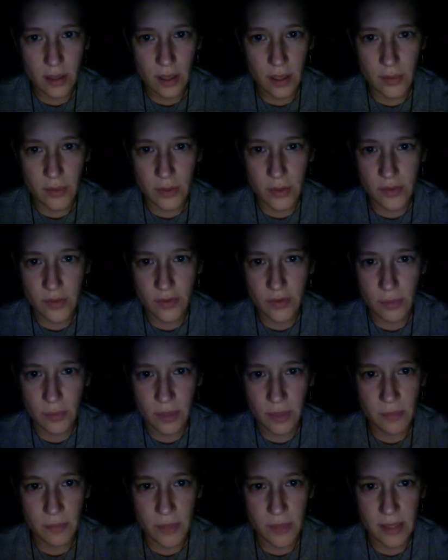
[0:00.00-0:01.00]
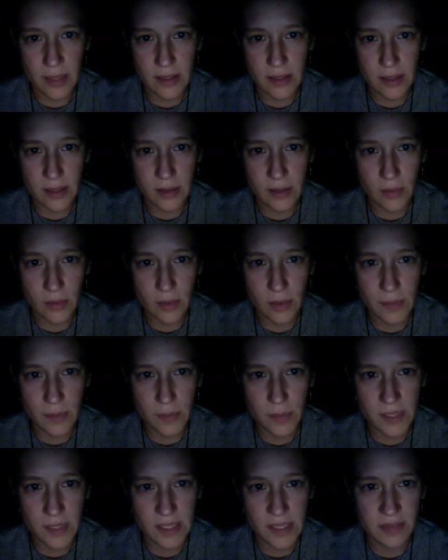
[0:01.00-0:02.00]
I rose from my bed and wrapped
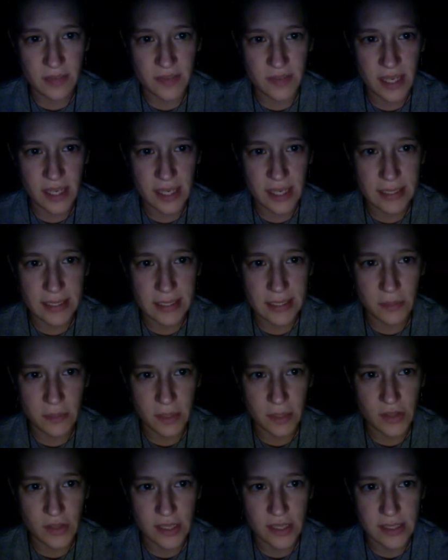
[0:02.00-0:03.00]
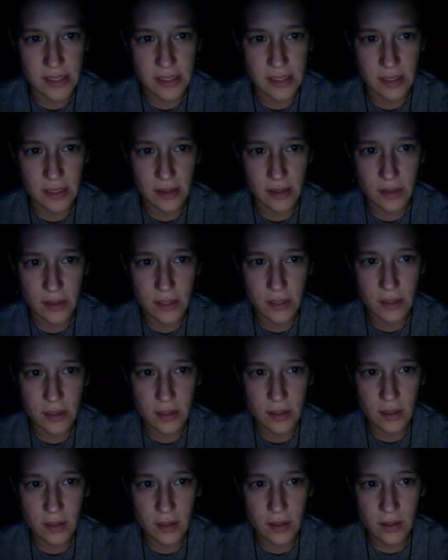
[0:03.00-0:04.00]
myself tightly in my dressing gown.
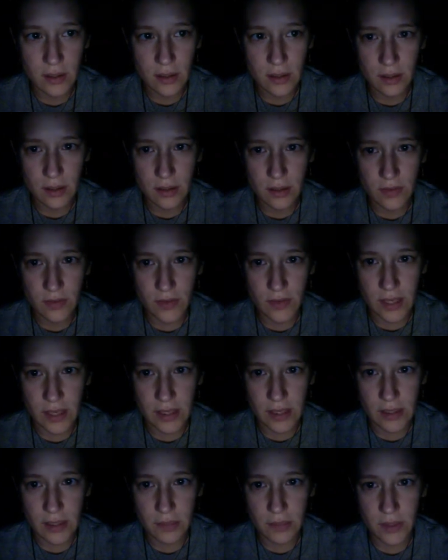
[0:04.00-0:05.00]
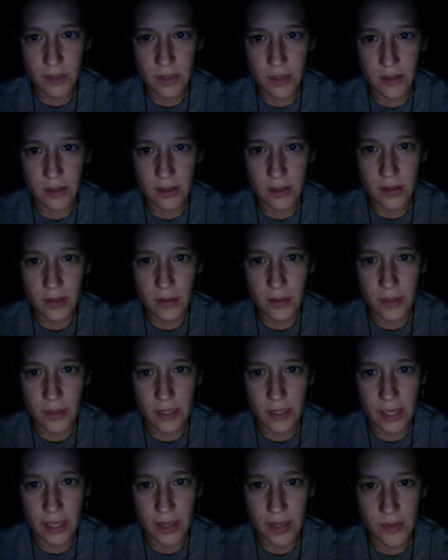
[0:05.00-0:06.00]
The fire had burned low and
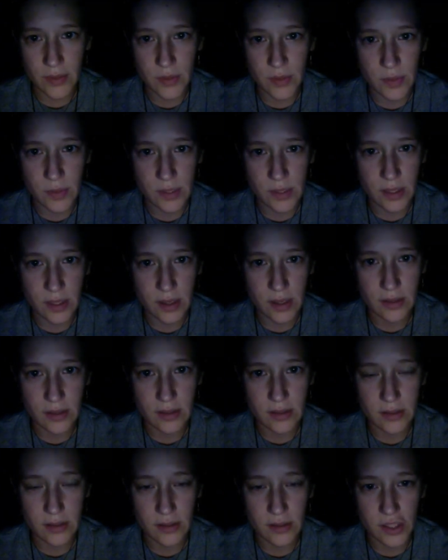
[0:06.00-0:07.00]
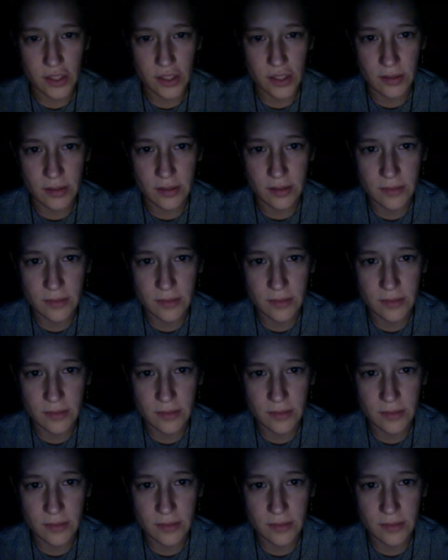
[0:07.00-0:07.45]
the house was dark and chill.